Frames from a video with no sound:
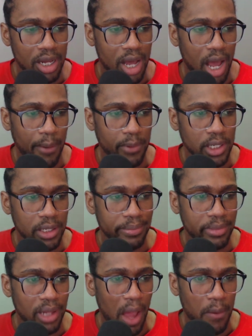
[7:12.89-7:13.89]
I want
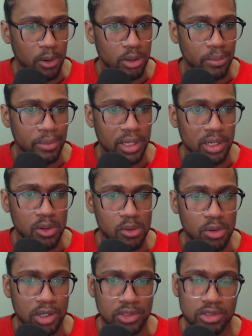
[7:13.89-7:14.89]
a, I want a man who
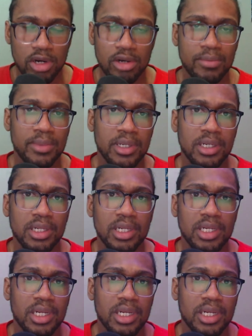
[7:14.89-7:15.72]
has a lot of money,